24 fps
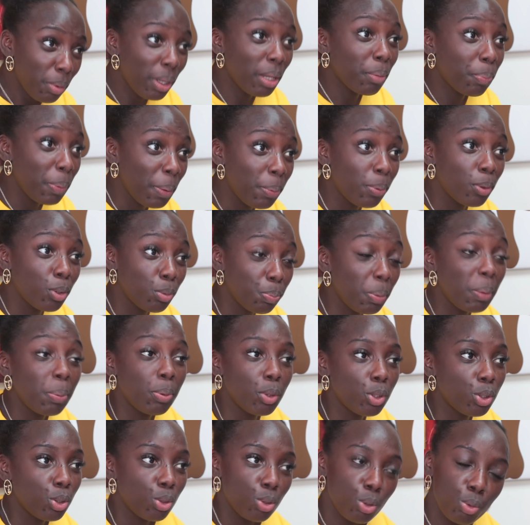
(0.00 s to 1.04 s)
We, people, people
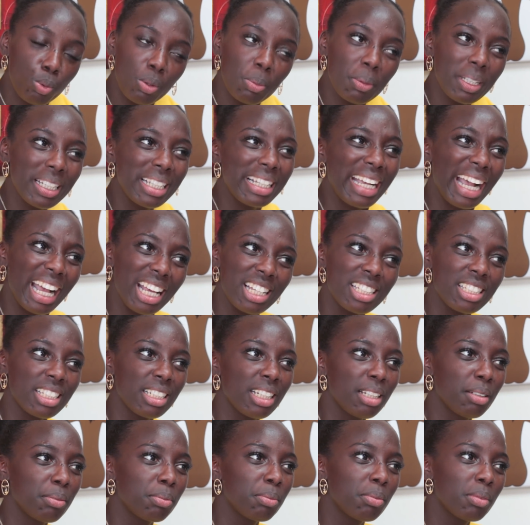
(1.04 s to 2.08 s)
used to call women gash,
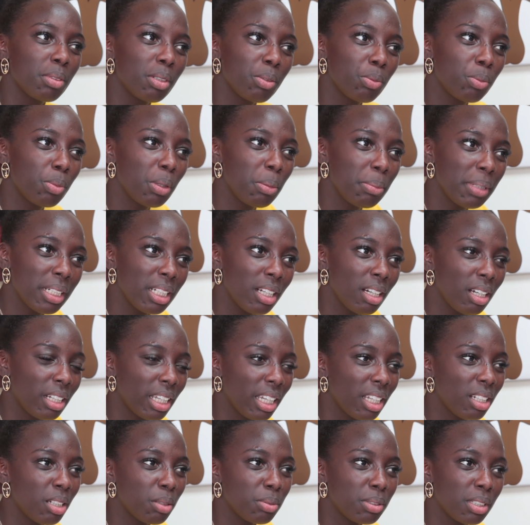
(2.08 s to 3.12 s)
and then women are
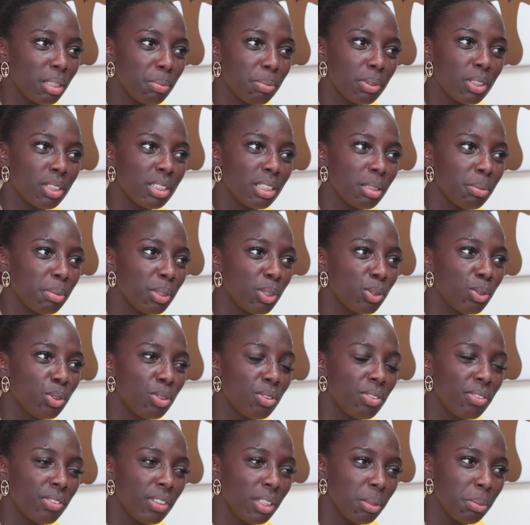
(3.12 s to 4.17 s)
getting upset because they're being
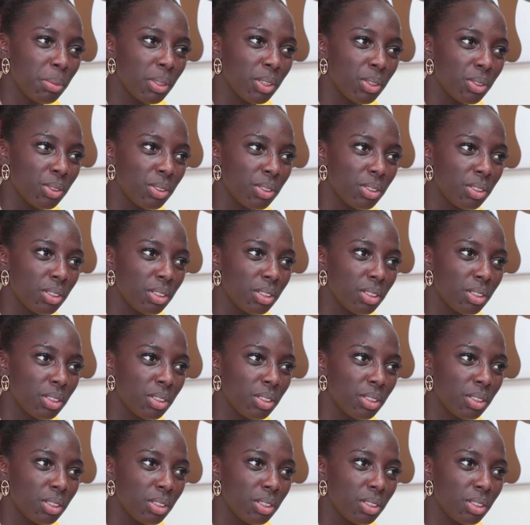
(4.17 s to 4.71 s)
called females.